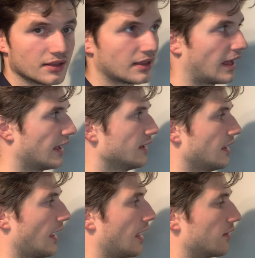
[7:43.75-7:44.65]
Okay.
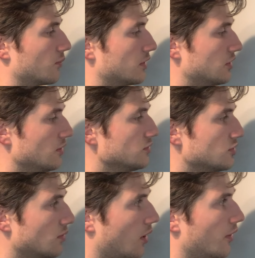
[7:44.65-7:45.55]
And when you
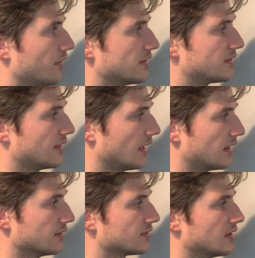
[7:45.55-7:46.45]
do all these
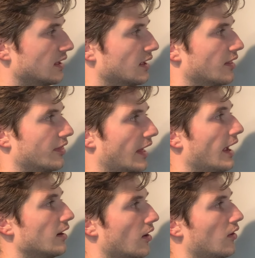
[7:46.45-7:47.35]
things,
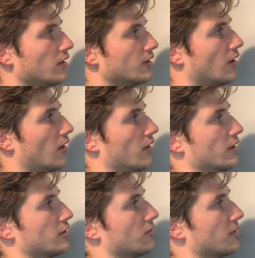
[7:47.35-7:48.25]
that all in all
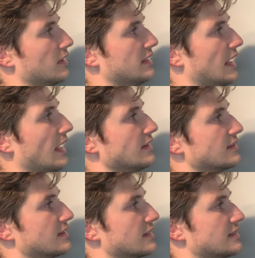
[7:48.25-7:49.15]

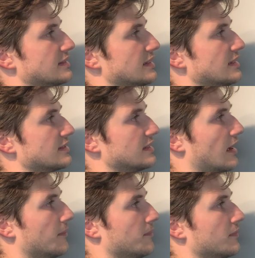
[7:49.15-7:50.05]
creates the
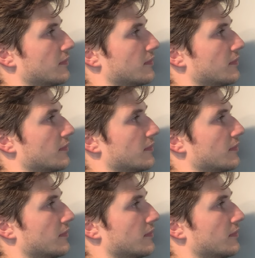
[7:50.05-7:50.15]
system,